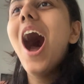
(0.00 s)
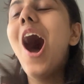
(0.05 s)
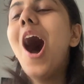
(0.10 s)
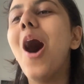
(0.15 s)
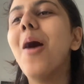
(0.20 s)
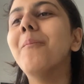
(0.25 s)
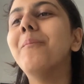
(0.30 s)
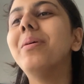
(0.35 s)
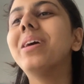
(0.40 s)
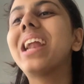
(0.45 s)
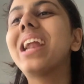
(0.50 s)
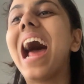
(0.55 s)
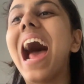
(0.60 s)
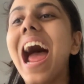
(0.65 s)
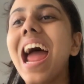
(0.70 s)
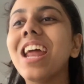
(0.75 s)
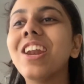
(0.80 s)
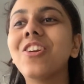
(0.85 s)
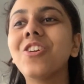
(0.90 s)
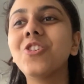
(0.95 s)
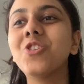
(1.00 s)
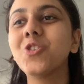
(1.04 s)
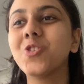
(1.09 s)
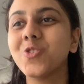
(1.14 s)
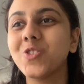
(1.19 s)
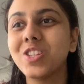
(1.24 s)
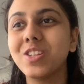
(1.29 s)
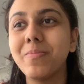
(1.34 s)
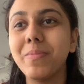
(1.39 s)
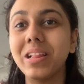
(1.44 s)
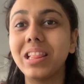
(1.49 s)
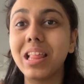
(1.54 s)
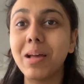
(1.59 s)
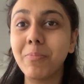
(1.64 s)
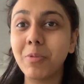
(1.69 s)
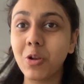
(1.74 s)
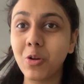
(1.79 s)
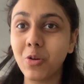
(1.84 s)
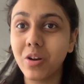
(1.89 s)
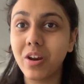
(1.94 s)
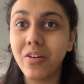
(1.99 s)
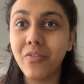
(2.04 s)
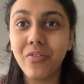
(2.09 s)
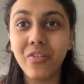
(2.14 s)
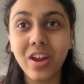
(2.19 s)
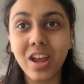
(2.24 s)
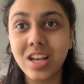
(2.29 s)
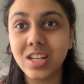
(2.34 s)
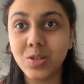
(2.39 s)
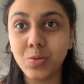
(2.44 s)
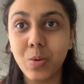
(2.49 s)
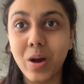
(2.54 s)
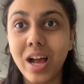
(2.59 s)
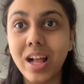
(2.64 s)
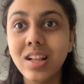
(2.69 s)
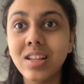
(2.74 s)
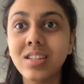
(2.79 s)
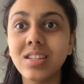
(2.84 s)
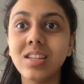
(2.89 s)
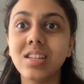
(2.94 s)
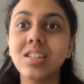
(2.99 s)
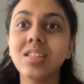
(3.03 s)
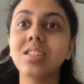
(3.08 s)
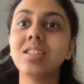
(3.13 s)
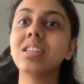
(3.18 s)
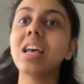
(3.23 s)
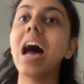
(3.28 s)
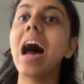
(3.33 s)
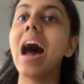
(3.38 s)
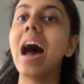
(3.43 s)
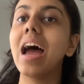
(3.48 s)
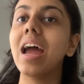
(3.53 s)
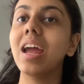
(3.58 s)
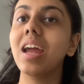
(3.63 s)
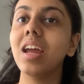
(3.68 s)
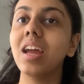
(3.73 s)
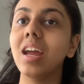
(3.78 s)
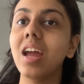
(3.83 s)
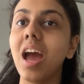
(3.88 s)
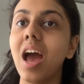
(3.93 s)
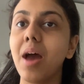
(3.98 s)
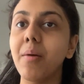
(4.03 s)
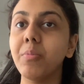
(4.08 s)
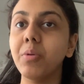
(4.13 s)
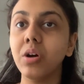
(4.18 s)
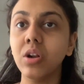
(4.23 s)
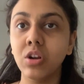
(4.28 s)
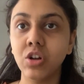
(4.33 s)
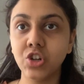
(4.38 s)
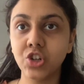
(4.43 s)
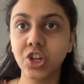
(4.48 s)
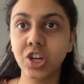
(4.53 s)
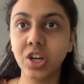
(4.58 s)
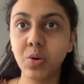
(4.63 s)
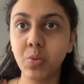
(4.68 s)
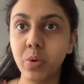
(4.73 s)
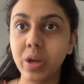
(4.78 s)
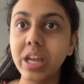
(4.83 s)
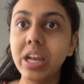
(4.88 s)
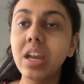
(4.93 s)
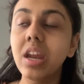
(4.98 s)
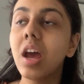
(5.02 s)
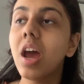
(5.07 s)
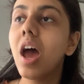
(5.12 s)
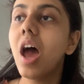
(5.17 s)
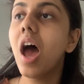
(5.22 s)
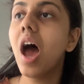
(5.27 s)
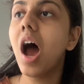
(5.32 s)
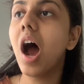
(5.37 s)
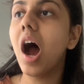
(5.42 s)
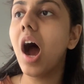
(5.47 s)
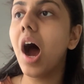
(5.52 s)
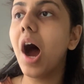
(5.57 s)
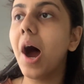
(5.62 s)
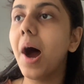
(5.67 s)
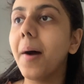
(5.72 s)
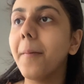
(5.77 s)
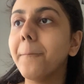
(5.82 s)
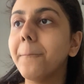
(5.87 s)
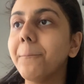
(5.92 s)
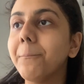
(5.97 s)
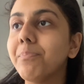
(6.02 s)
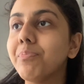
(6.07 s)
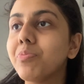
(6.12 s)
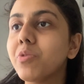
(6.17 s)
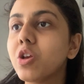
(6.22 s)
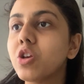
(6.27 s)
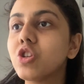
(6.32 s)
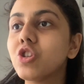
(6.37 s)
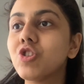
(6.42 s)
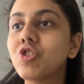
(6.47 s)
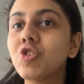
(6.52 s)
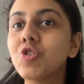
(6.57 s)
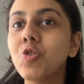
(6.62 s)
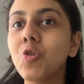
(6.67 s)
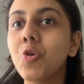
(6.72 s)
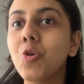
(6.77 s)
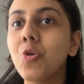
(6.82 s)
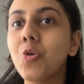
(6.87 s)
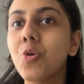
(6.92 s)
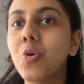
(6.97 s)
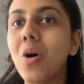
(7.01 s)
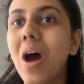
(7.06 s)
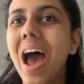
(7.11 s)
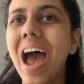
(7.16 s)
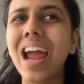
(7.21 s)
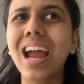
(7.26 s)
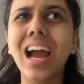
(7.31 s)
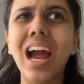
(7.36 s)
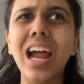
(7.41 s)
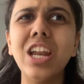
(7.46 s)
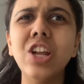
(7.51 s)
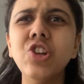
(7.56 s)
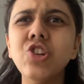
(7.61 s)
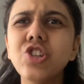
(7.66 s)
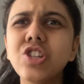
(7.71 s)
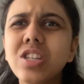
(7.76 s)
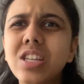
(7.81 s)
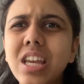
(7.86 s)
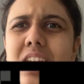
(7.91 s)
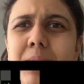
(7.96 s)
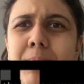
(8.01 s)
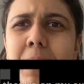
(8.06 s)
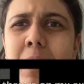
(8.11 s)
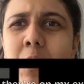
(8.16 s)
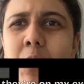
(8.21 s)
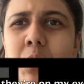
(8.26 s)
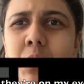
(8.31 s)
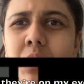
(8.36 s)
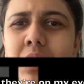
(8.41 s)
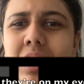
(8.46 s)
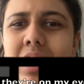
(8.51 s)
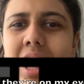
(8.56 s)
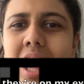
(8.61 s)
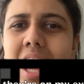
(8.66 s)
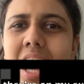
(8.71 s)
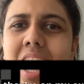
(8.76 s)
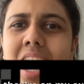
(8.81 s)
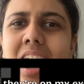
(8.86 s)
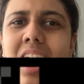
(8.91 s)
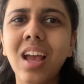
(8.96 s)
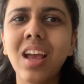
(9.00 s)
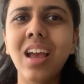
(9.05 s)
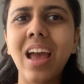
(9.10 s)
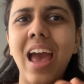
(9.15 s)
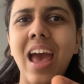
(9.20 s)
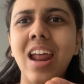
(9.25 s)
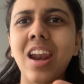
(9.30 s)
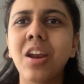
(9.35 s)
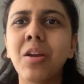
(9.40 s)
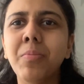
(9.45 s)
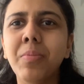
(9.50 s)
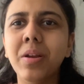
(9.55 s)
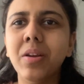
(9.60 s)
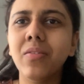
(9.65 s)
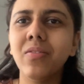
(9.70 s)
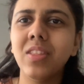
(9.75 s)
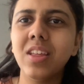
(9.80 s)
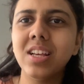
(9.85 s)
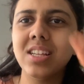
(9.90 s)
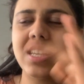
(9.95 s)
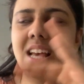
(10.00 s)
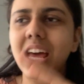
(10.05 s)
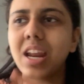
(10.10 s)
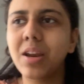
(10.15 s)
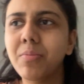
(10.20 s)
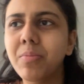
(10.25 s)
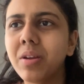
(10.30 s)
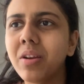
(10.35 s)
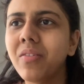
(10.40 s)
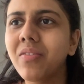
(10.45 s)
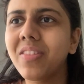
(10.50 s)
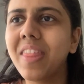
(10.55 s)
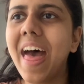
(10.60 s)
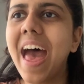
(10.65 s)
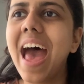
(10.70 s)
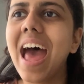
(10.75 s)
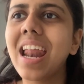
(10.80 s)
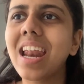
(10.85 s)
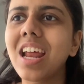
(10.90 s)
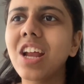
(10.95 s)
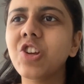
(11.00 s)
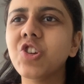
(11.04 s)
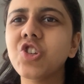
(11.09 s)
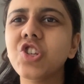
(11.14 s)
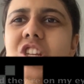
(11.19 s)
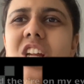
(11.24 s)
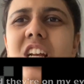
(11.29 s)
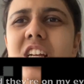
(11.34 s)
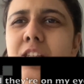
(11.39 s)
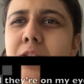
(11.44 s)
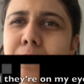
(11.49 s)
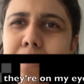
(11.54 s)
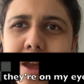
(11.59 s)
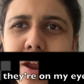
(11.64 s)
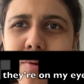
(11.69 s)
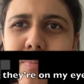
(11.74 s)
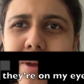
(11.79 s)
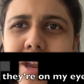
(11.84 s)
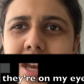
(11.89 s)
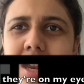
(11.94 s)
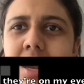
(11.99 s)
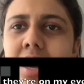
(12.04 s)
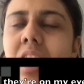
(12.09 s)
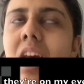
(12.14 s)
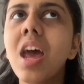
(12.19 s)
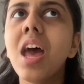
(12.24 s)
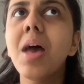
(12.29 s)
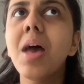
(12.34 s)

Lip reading: But I chose to make them gluten-free as well, since I am allergic to wheat. So I kind of just did my own thing, added a bit of this, added a bit of that, and just experimented.